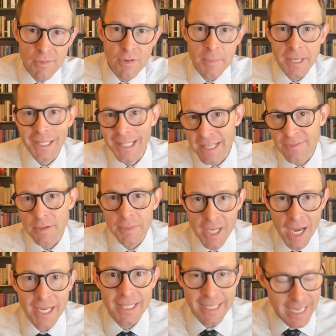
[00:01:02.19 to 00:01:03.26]
him and leave him
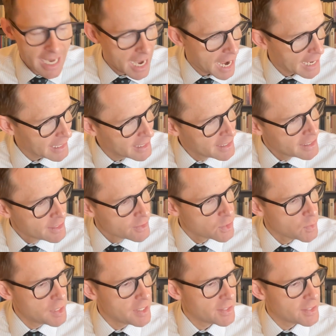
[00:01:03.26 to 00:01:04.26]
kind of guy. So he